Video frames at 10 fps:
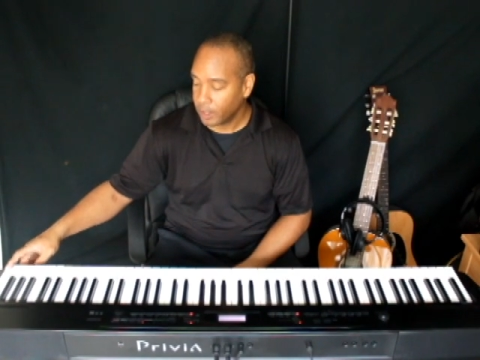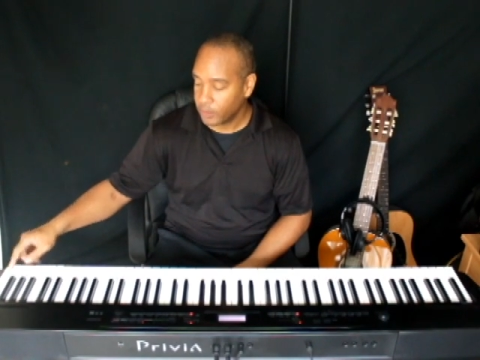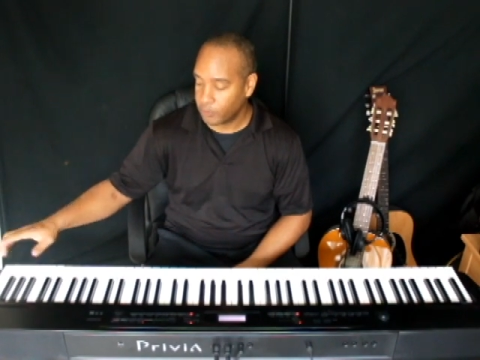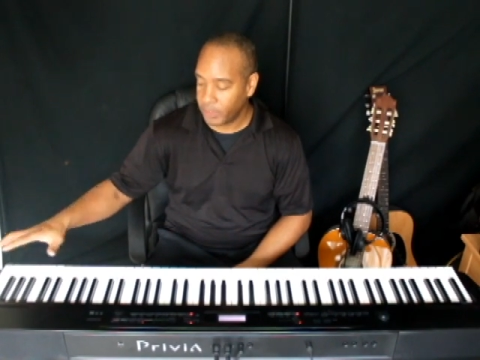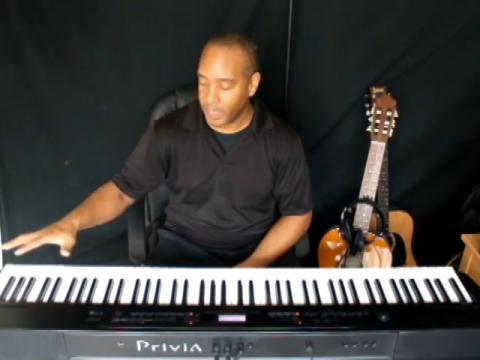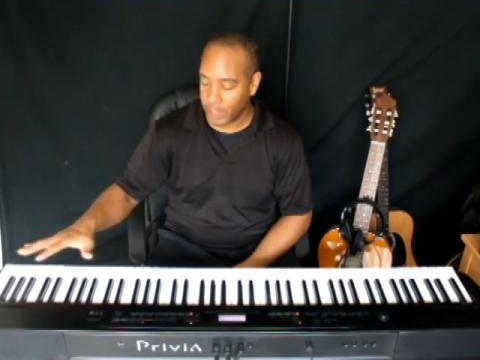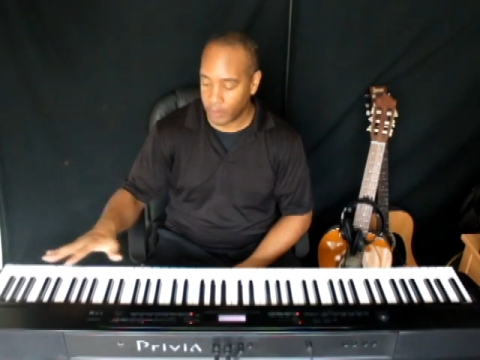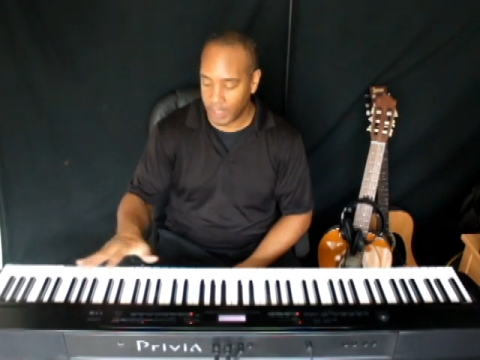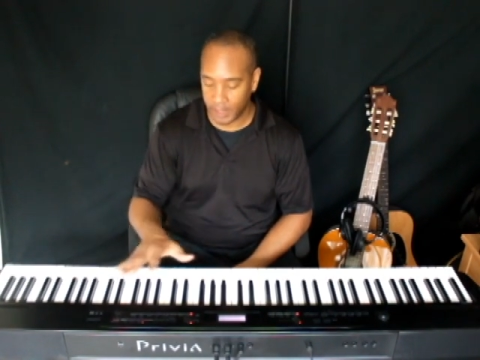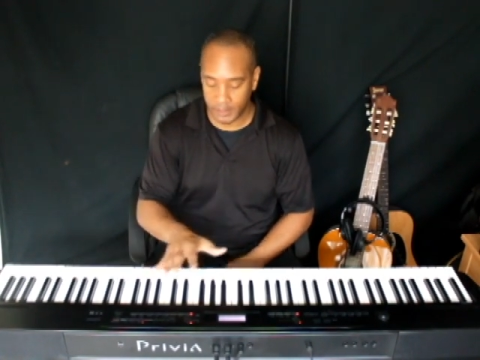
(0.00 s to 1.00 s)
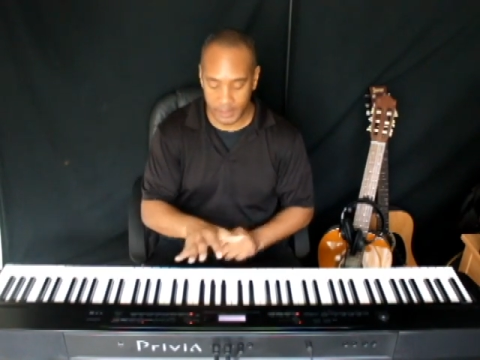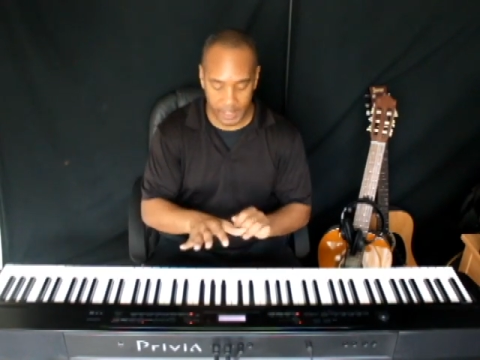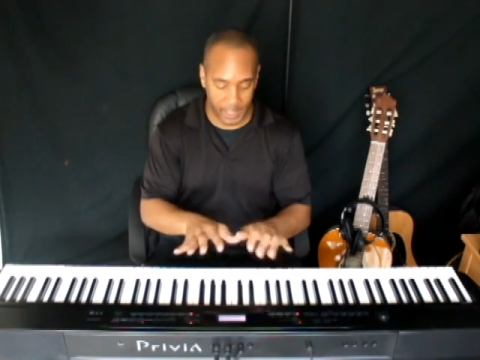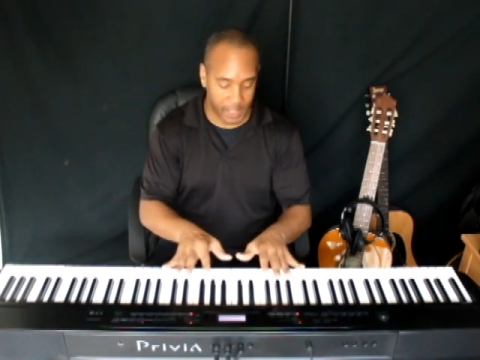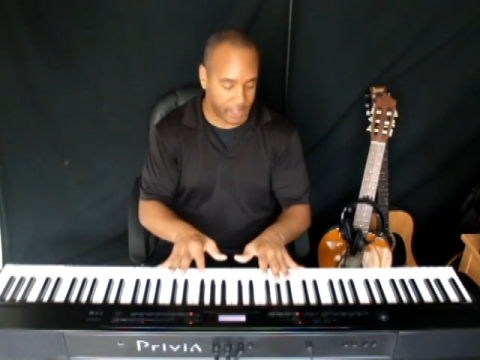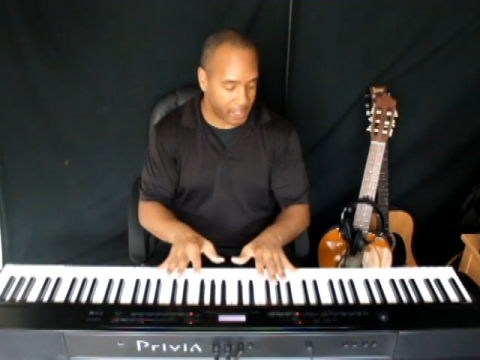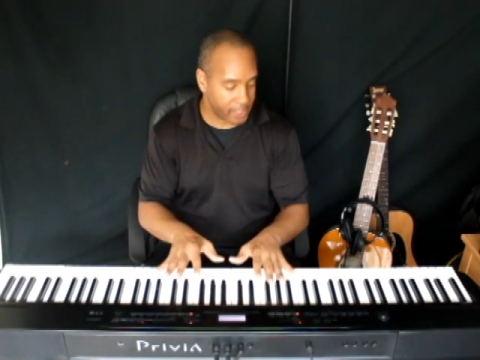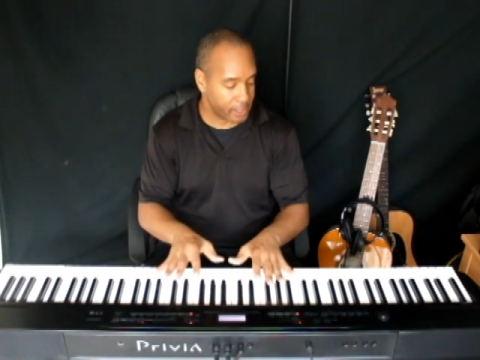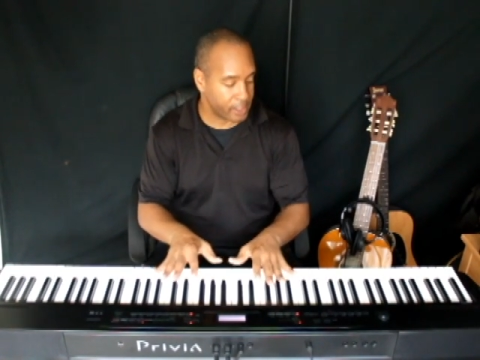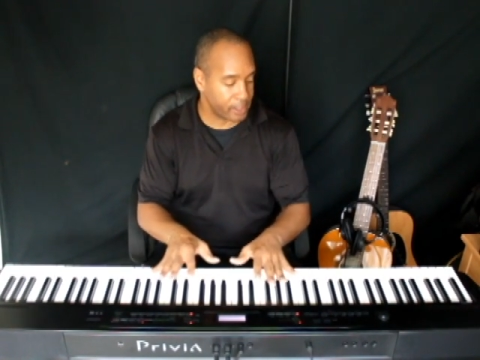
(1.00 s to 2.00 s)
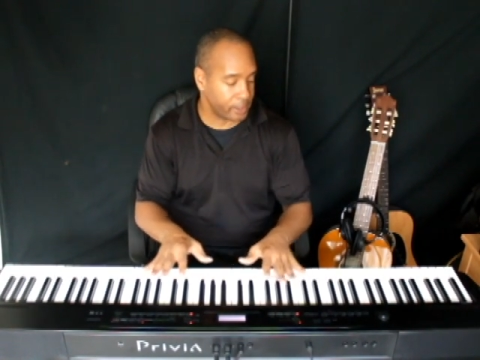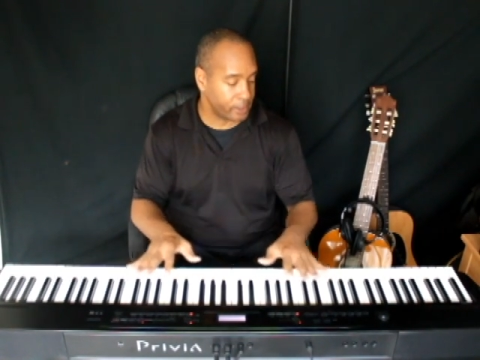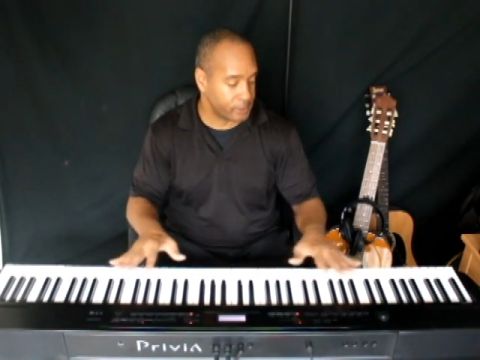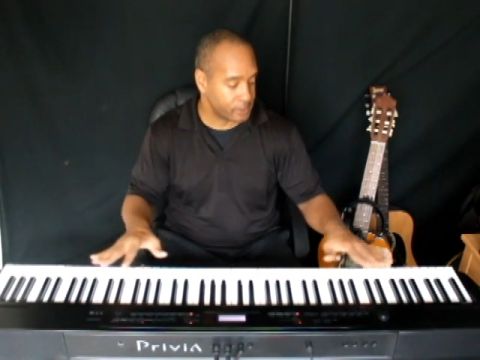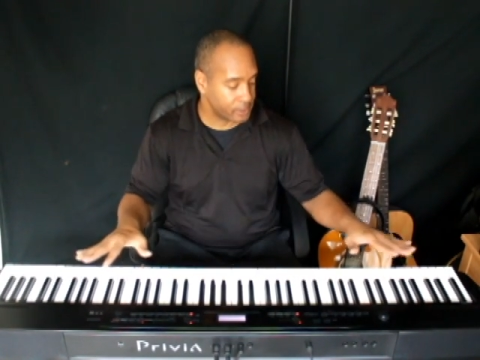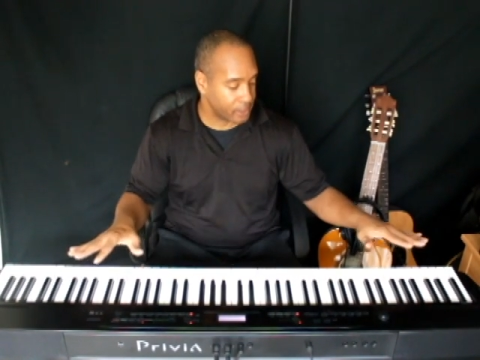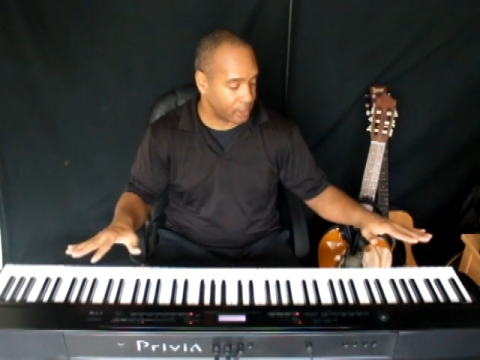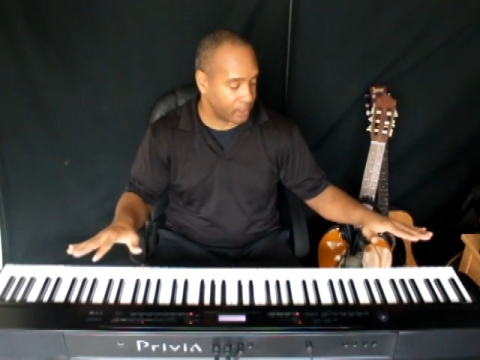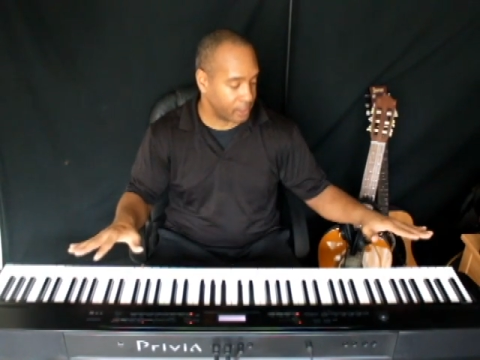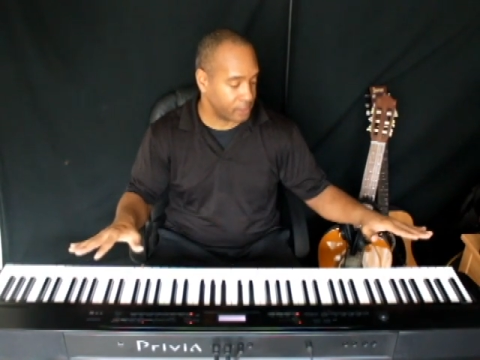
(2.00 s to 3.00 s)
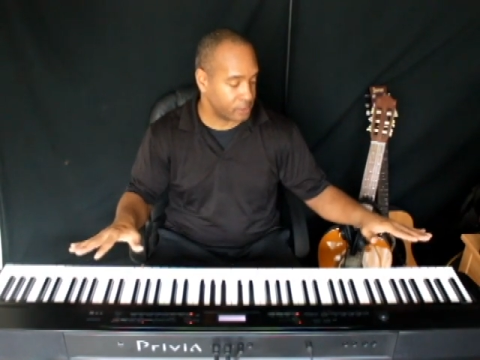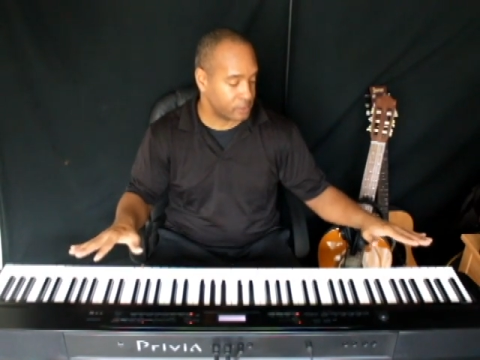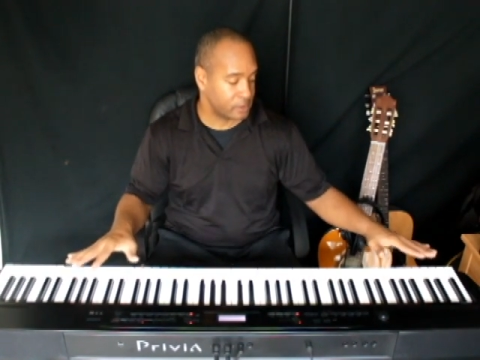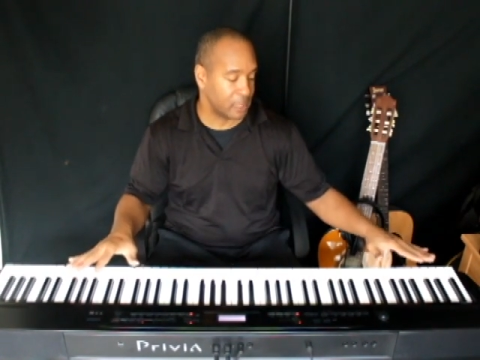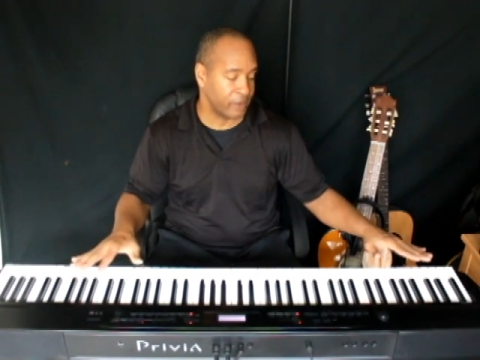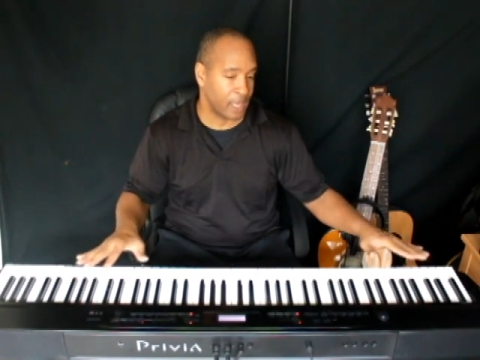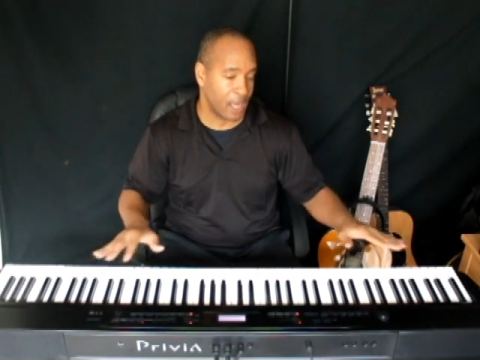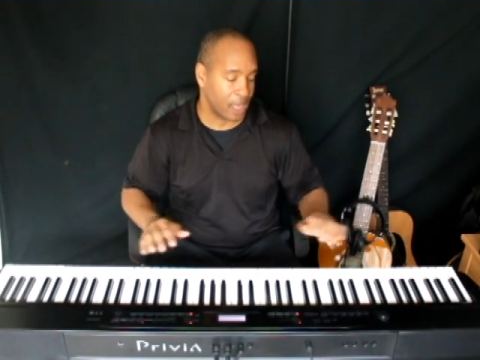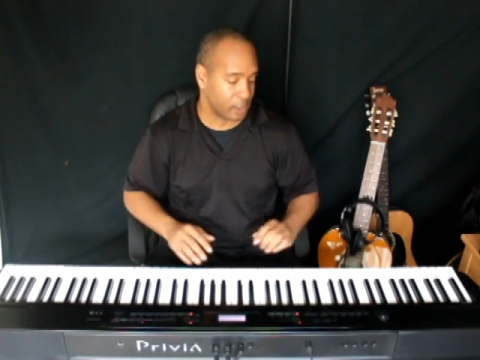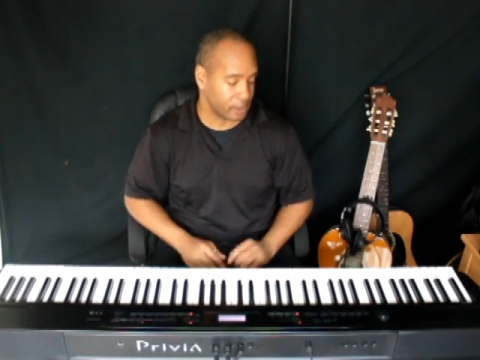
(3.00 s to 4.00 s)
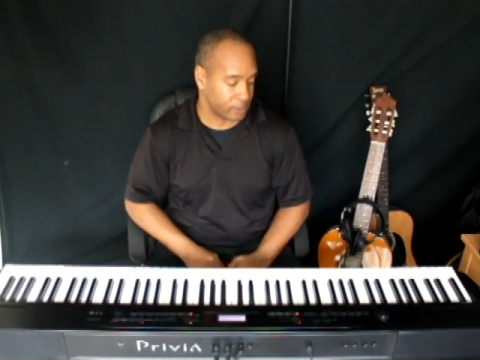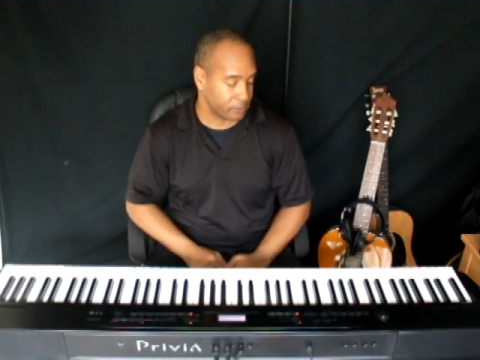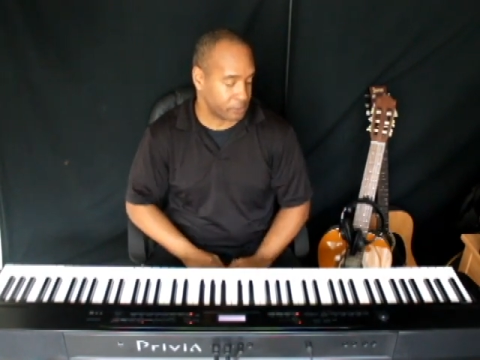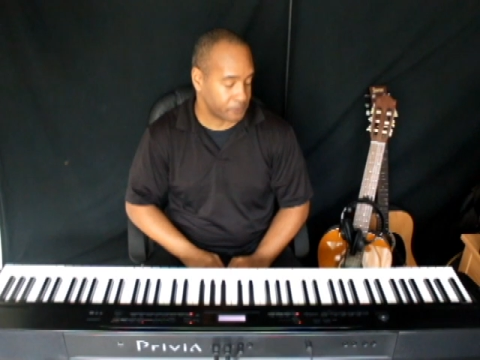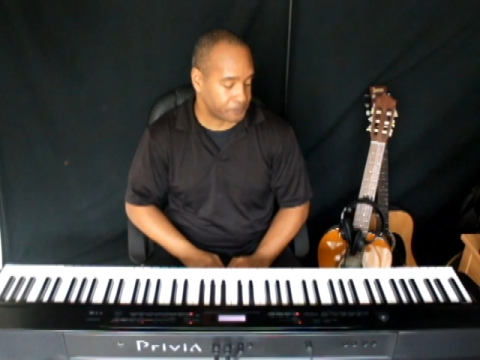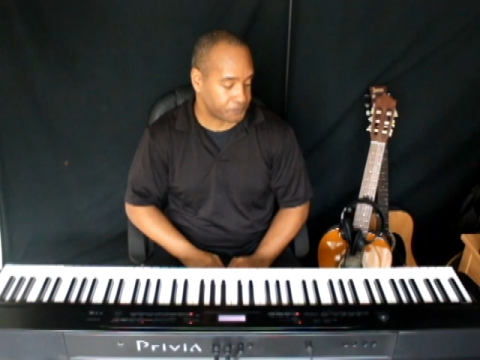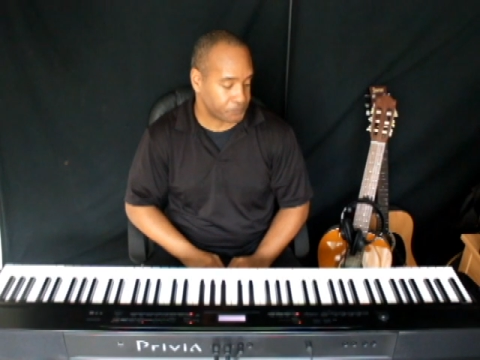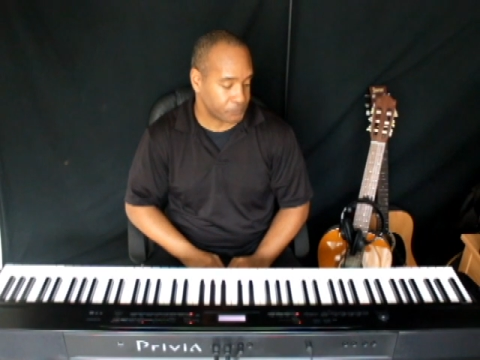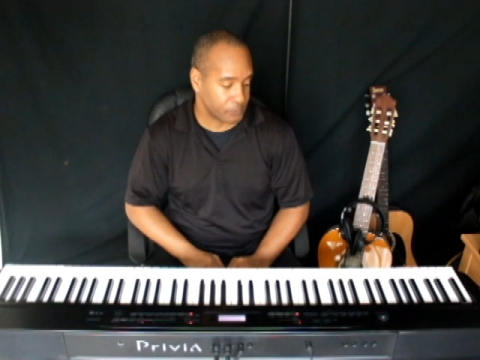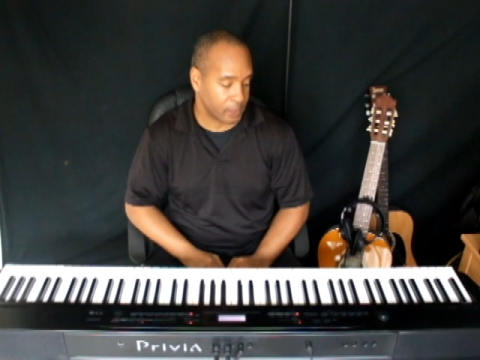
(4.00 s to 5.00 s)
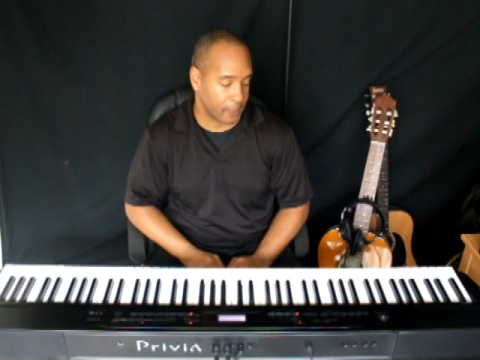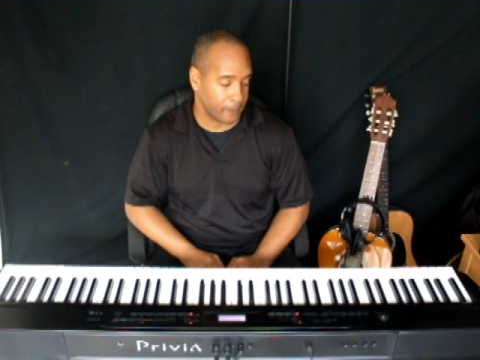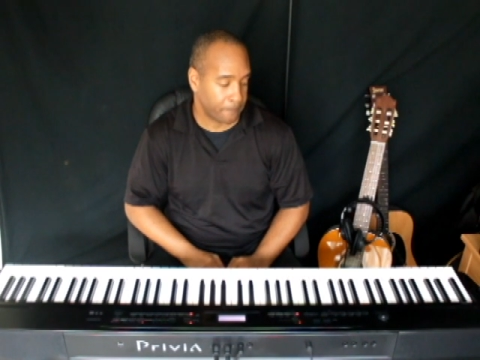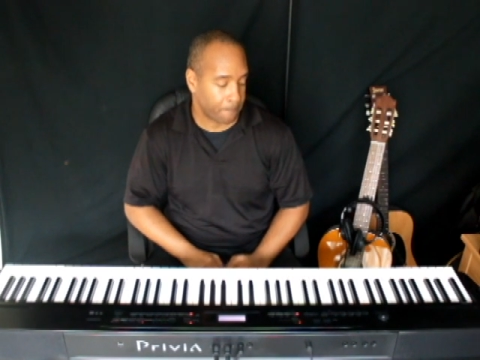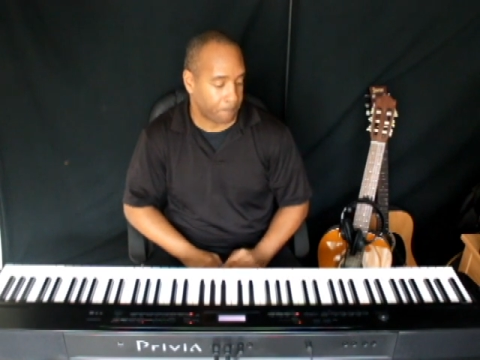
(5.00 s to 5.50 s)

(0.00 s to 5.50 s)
The piano has 88 keys and 7 octaves. Okay?